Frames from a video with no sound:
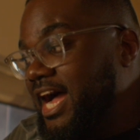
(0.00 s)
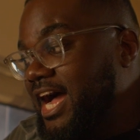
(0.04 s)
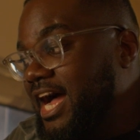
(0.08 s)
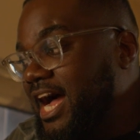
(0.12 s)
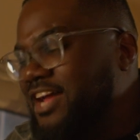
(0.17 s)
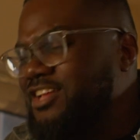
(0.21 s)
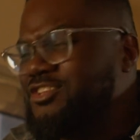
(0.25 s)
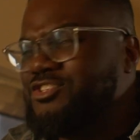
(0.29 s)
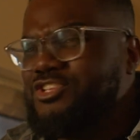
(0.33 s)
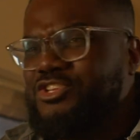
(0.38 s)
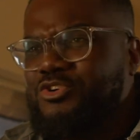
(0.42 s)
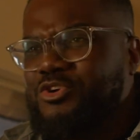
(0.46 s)

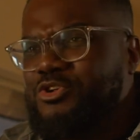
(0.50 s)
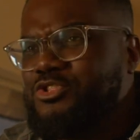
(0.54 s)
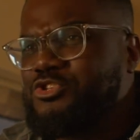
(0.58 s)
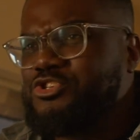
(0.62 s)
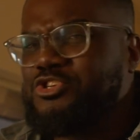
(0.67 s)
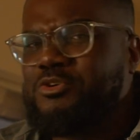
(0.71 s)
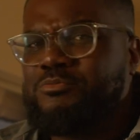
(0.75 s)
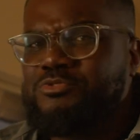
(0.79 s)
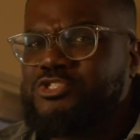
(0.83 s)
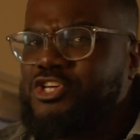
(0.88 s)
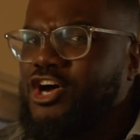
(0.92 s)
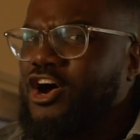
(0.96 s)
heard
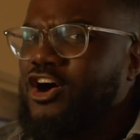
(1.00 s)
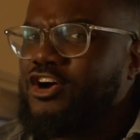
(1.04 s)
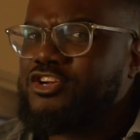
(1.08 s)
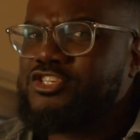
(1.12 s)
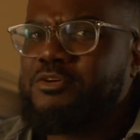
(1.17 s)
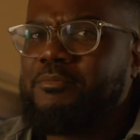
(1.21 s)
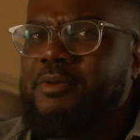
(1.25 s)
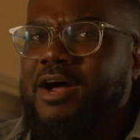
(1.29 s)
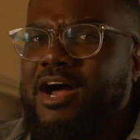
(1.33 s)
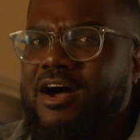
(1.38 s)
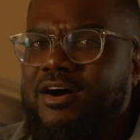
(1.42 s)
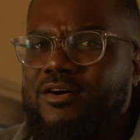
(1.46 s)
some talks
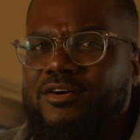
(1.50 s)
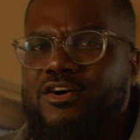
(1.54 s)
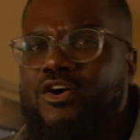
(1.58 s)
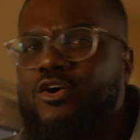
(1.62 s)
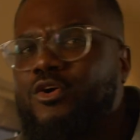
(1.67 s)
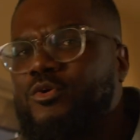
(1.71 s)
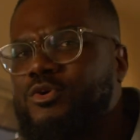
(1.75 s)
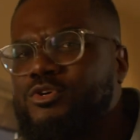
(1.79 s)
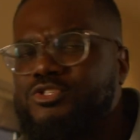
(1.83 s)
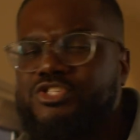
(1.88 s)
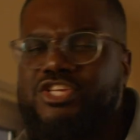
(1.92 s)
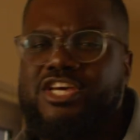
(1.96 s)
about,
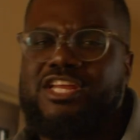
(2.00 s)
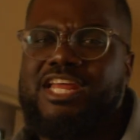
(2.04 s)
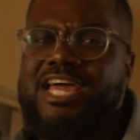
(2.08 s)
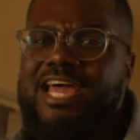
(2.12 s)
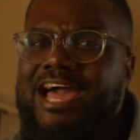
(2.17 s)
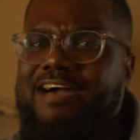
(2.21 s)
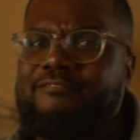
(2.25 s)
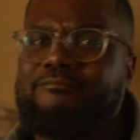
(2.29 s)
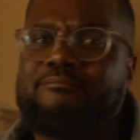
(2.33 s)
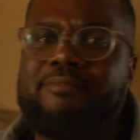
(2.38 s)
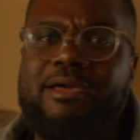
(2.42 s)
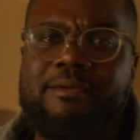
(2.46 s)
oh, it's gonna
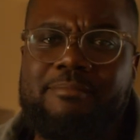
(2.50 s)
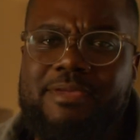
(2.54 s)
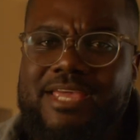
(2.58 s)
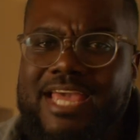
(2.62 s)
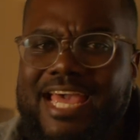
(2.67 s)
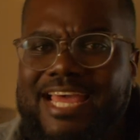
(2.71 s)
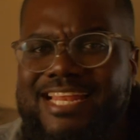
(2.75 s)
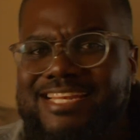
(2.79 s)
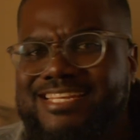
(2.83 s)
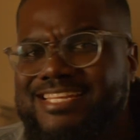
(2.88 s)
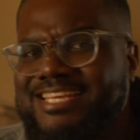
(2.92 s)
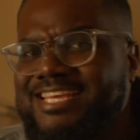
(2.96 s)
have maybe
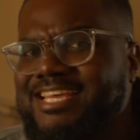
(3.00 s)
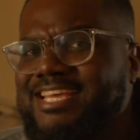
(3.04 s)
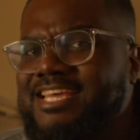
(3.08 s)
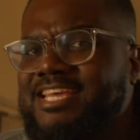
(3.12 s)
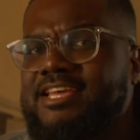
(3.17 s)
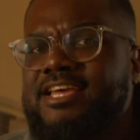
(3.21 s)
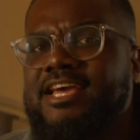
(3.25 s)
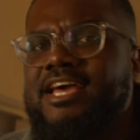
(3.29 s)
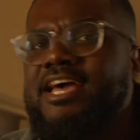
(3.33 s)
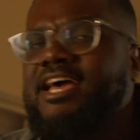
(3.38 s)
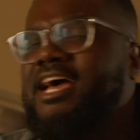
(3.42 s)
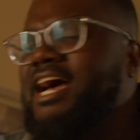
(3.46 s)

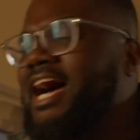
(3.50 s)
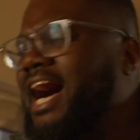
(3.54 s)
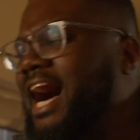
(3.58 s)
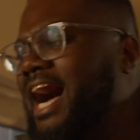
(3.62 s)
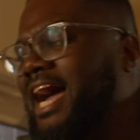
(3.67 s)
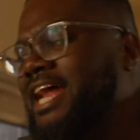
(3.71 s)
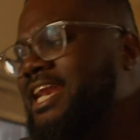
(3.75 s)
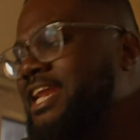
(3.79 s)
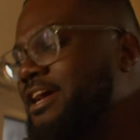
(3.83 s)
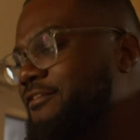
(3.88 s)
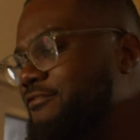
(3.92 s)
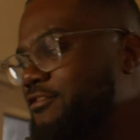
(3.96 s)
ND.
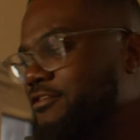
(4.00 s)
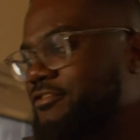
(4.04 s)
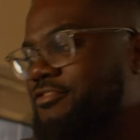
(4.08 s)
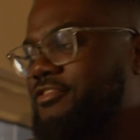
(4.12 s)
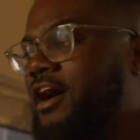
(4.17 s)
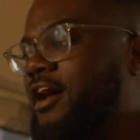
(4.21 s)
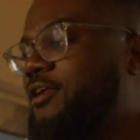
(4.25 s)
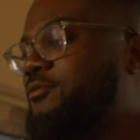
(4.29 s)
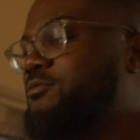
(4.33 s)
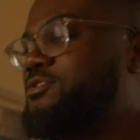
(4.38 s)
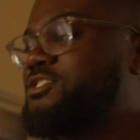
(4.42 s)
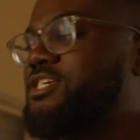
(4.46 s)
I never
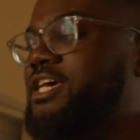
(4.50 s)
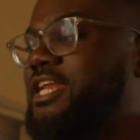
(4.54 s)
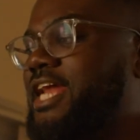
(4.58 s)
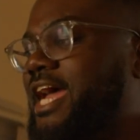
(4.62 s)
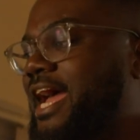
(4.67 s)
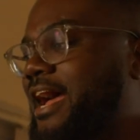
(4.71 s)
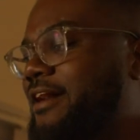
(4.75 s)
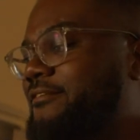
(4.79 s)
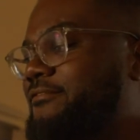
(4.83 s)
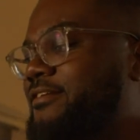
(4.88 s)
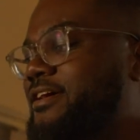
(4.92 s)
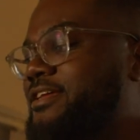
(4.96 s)
thought it was gonna
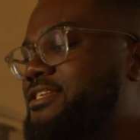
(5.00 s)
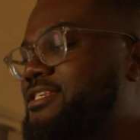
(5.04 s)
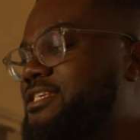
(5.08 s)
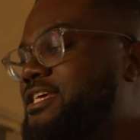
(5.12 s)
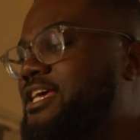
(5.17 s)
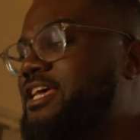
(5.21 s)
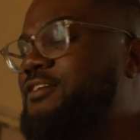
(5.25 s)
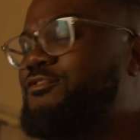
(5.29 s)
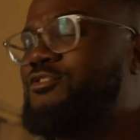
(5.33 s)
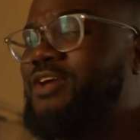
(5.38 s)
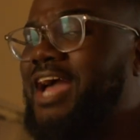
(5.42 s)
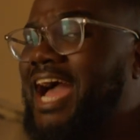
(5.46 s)
have ND.
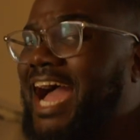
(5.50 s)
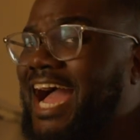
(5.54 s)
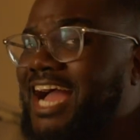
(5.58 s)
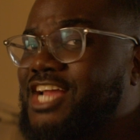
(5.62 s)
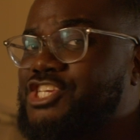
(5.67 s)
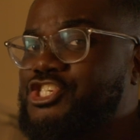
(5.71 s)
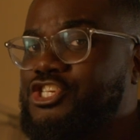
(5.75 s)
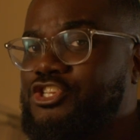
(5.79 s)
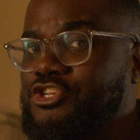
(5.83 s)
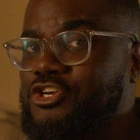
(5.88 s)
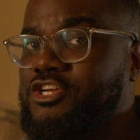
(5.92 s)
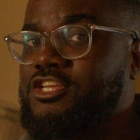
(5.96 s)
If you
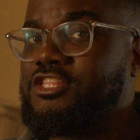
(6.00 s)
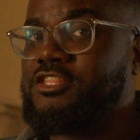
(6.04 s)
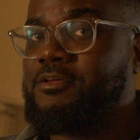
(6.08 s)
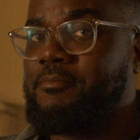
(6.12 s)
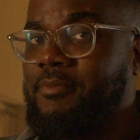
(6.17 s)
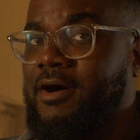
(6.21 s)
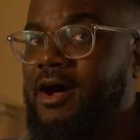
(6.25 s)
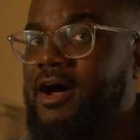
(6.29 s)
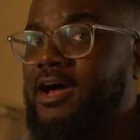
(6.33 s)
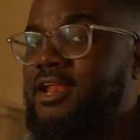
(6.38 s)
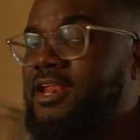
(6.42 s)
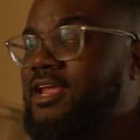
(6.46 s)
actually look at the
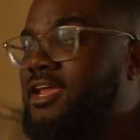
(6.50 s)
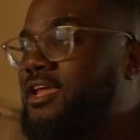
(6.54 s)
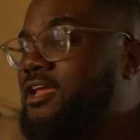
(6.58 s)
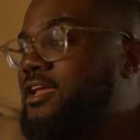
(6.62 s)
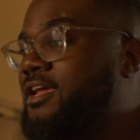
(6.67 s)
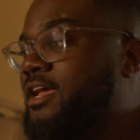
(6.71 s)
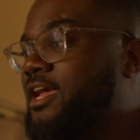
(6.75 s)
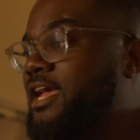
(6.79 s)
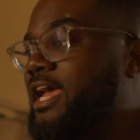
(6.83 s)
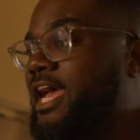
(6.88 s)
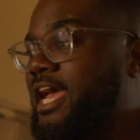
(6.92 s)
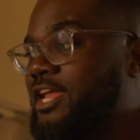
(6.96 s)
body
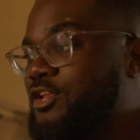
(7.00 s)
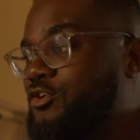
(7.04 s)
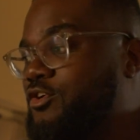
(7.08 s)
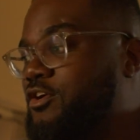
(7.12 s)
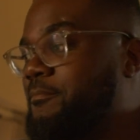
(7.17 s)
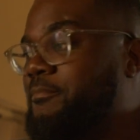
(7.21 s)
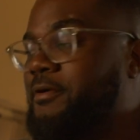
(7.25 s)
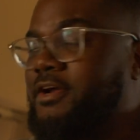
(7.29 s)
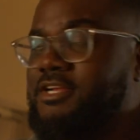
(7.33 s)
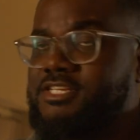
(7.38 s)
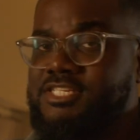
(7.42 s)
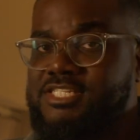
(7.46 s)
and you
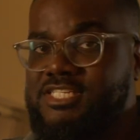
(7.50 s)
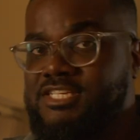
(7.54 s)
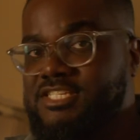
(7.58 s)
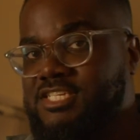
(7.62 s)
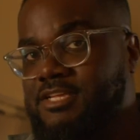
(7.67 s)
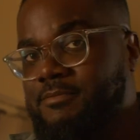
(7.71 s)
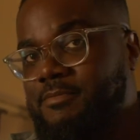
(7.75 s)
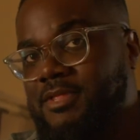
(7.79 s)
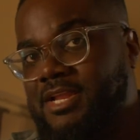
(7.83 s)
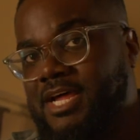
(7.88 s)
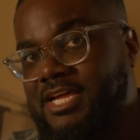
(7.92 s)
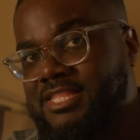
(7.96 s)
compare it to
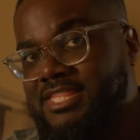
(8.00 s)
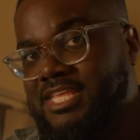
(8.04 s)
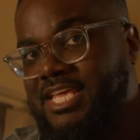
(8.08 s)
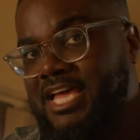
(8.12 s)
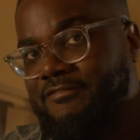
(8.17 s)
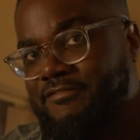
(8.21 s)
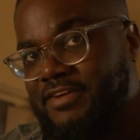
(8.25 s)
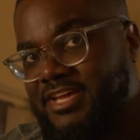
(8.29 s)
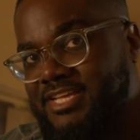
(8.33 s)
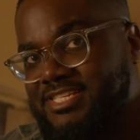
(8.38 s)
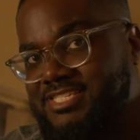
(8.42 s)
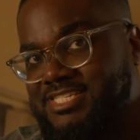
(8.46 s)
something like the
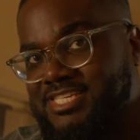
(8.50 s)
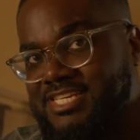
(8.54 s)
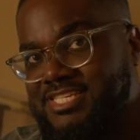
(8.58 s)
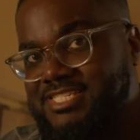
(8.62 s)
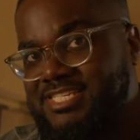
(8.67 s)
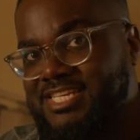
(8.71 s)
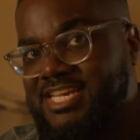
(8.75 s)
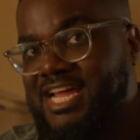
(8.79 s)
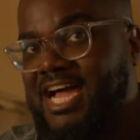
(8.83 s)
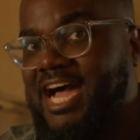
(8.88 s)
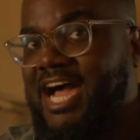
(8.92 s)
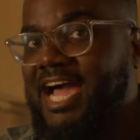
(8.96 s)
FX6
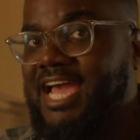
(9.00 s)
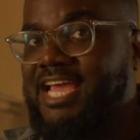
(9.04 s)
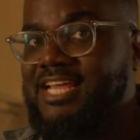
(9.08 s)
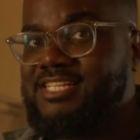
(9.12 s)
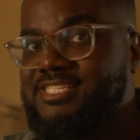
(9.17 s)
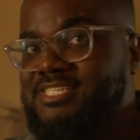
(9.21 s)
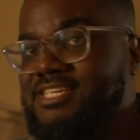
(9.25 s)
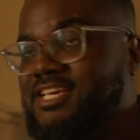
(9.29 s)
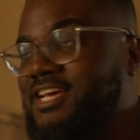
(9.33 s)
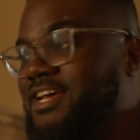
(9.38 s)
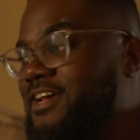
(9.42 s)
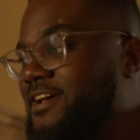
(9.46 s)
in
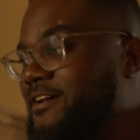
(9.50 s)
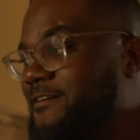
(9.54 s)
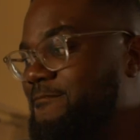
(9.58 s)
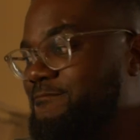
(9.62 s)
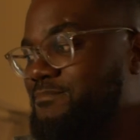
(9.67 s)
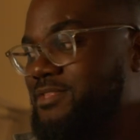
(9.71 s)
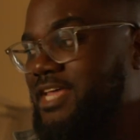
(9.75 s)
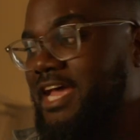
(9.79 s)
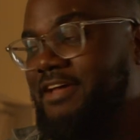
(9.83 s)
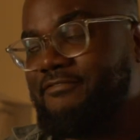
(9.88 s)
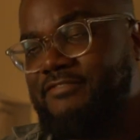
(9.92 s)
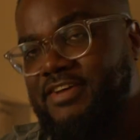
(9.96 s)
height,
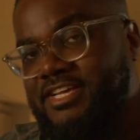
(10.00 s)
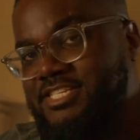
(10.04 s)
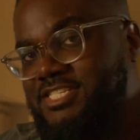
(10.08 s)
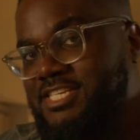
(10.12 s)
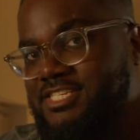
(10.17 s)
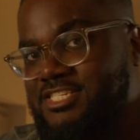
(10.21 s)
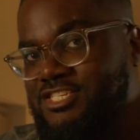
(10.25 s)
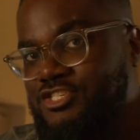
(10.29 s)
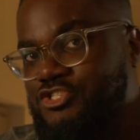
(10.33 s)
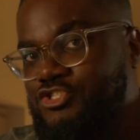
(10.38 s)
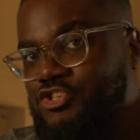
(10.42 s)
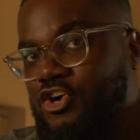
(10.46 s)
the
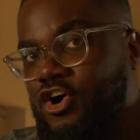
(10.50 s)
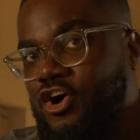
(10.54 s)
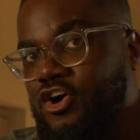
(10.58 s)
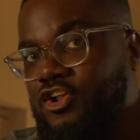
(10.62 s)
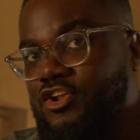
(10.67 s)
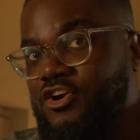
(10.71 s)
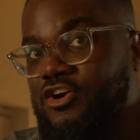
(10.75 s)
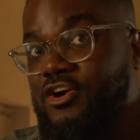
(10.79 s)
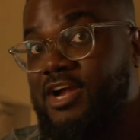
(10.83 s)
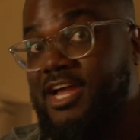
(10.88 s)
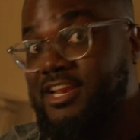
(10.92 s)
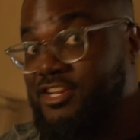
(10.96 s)
FX6 is
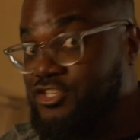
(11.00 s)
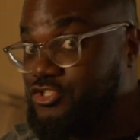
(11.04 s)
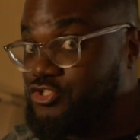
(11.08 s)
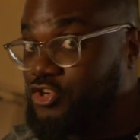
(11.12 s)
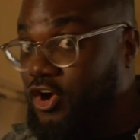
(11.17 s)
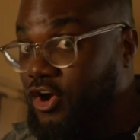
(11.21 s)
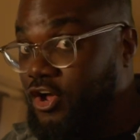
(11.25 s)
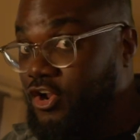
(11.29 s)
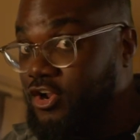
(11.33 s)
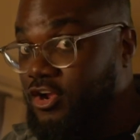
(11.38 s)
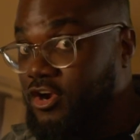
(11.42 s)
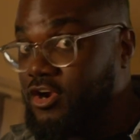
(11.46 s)
taller, and it's
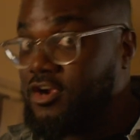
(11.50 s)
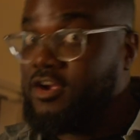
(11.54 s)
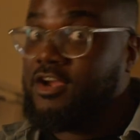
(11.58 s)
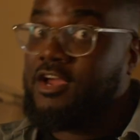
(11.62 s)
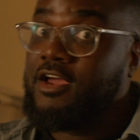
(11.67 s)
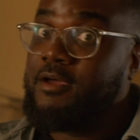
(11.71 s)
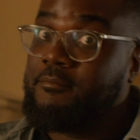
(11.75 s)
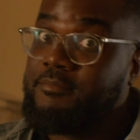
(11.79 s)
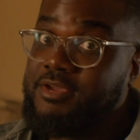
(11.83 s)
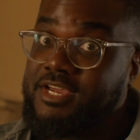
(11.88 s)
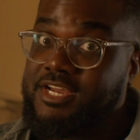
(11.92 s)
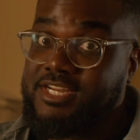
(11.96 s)
taller
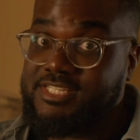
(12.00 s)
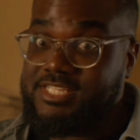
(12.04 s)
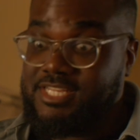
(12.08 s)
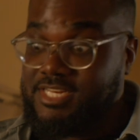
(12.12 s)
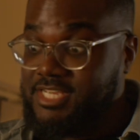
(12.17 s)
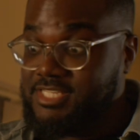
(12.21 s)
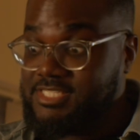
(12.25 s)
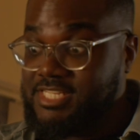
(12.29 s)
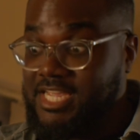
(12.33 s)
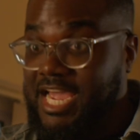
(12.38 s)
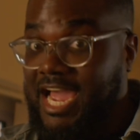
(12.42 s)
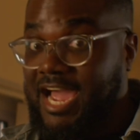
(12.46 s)
because it
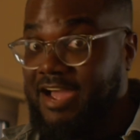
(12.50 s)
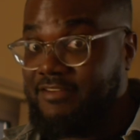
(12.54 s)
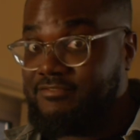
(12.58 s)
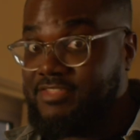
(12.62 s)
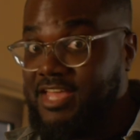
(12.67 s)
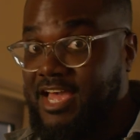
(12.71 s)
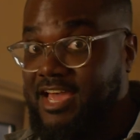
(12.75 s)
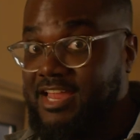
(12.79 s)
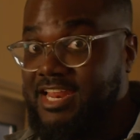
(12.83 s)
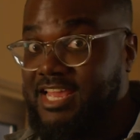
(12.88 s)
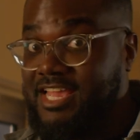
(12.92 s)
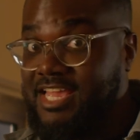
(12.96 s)
needs to have
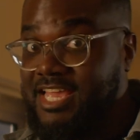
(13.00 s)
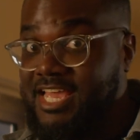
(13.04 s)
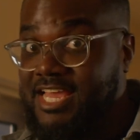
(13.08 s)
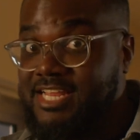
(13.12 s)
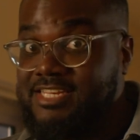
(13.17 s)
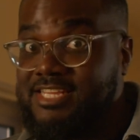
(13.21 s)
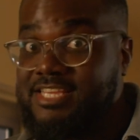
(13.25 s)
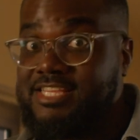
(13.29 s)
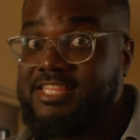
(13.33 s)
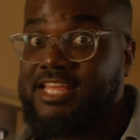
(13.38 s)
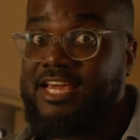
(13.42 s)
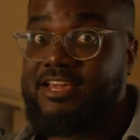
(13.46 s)
that
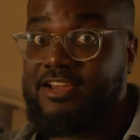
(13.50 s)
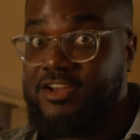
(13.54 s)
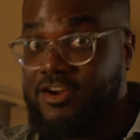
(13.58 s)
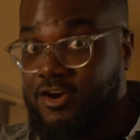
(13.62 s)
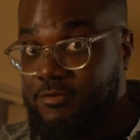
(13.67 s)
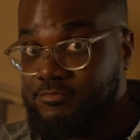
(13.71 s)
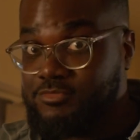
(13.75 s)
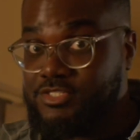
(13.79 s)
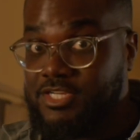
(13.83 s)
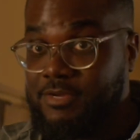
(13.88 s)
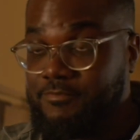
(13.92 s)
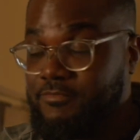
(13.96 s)
END that
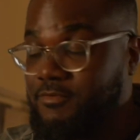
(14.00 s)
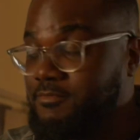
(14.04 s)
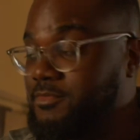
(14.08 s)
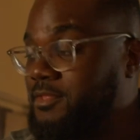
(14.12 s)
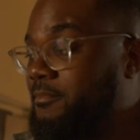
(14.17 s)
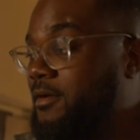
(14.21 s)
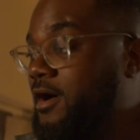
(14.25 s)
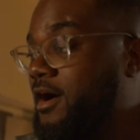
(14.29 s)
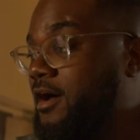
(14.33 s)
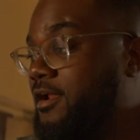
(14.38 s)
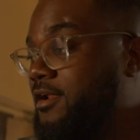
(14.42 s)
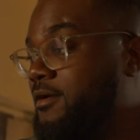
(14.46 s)
comes up from the
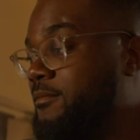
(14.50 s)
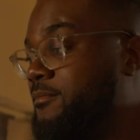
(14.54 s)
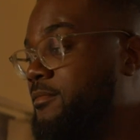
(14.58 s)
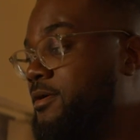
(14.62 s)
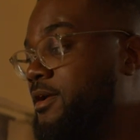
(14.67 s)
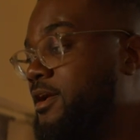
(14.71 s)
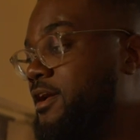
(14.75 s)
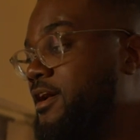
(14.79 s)
bottom.